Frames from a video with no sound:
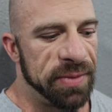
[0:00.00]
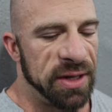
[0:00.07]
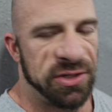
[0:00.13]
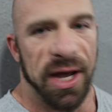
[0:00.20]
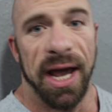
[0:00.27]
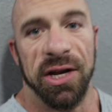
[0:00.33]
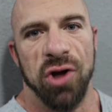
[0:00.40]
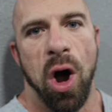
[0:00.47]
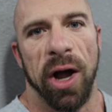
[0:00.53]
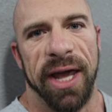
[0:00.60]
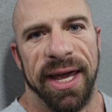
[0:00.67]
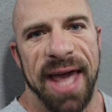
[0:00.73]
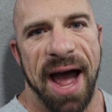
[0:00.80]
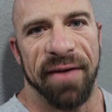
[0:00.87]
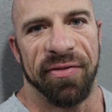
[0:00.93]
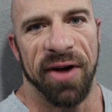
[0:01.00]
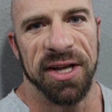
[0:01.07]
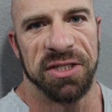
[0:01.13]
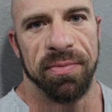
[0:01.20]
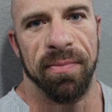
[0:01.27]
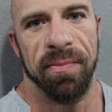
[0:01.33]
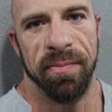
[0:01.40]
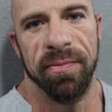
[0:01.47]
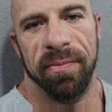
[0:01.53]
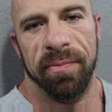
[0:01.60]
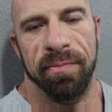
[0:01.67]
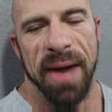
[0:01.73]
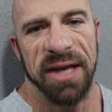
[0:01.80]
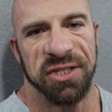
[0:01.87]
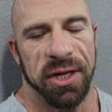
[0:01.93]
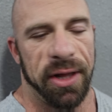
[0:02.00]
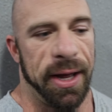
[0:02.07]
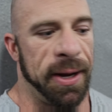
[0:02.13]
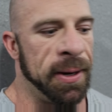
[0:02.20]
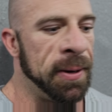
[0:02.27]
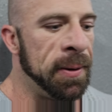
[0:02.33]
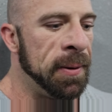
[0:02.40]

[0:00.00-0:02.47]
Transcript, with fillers: It's like a donkey calf race, basically.